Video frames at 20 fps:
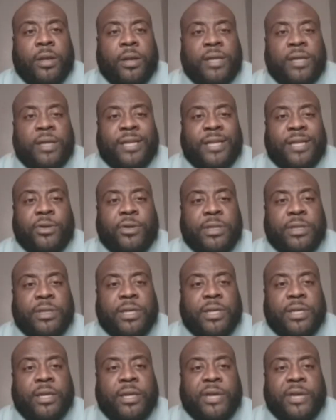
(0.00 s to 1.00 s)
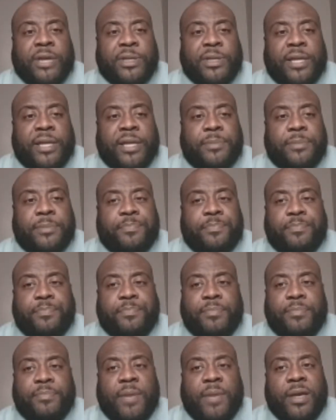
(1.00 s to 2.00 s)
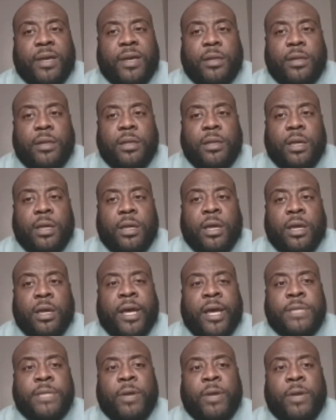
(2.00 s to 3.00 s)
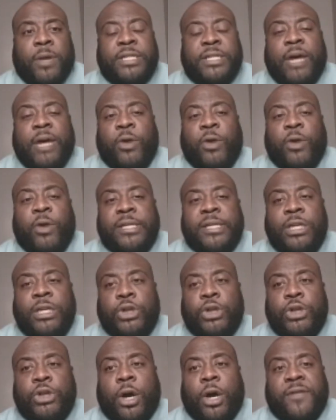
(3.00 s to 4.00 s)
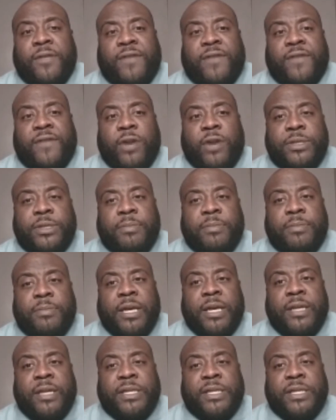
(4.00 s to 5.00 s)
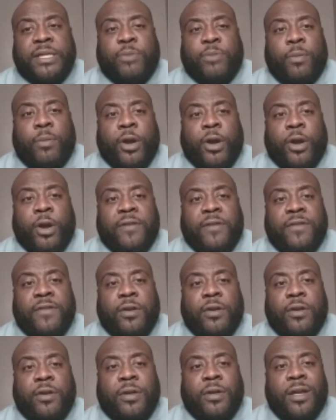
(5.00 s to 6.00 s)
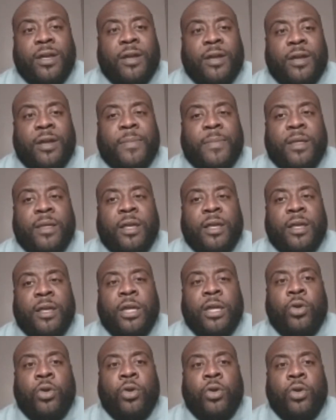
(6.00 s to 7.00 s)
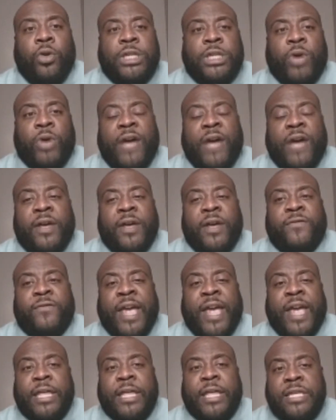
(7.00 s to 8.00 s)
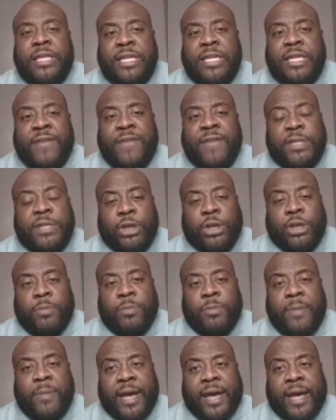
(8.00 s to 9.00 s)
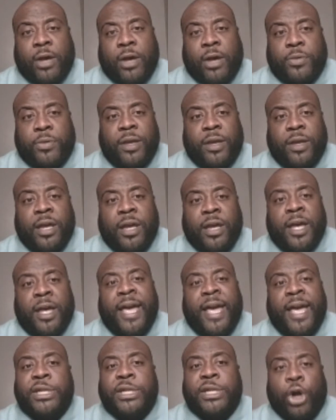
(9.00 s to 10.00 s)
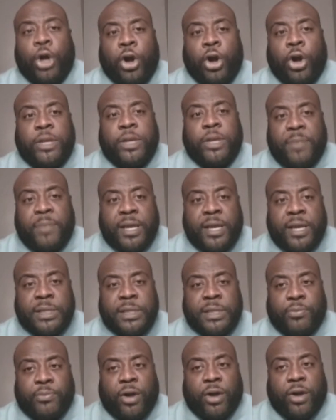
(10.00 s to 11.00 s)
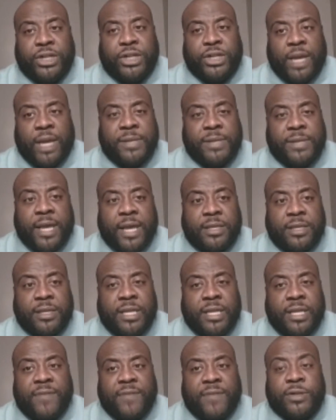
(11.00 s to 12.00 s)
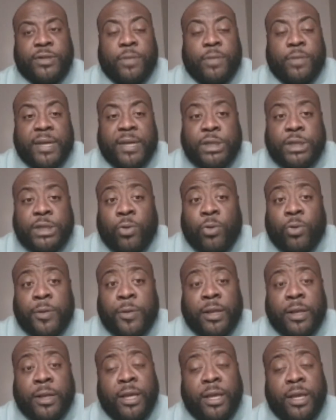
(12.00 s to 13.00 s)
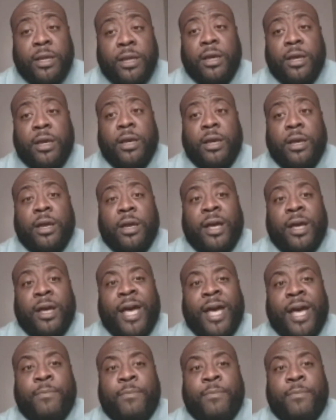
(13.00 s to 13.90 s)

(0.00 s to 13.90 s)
Lakers and Nets. I mean, as much as I want to see Utah in the finals because of a small market feel, you still have, if Anthony Davis is going to be back healthy, it's hard to pick against LeBron James and Anthony Davis. They're the best duo in the league. And